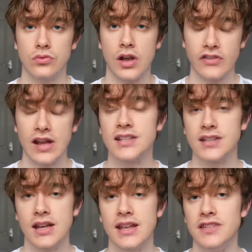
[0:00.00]

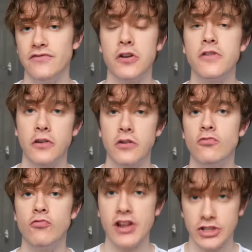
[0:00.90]
Afghanistan is very, very
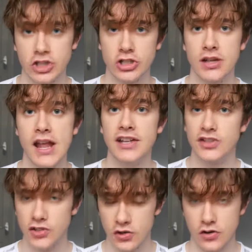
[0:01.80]
rich in
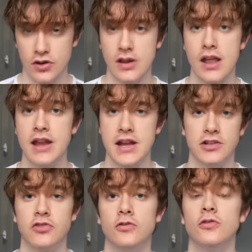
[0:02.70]
certain
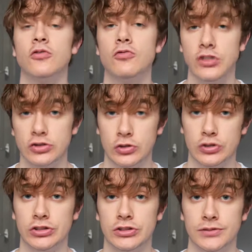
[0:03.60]
natural
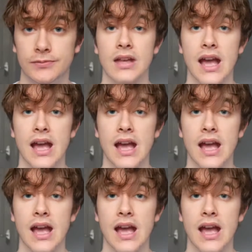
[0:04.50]
resources.